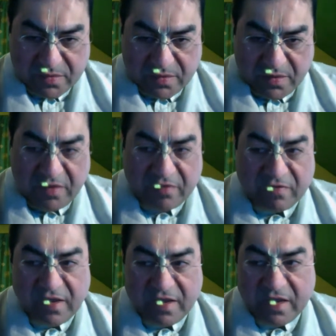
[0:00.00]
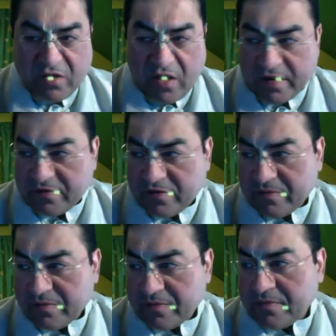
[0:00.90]
He is seeking knowledge,
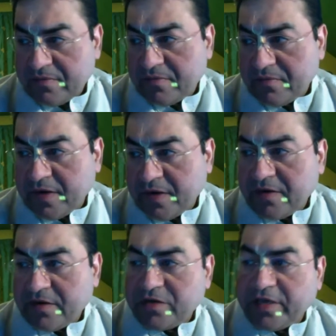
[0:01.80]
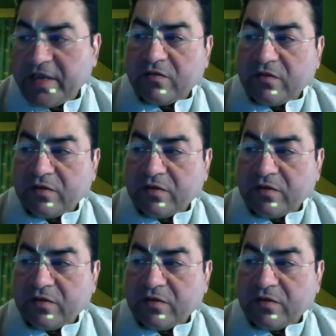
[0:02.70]
right? Jigyasur.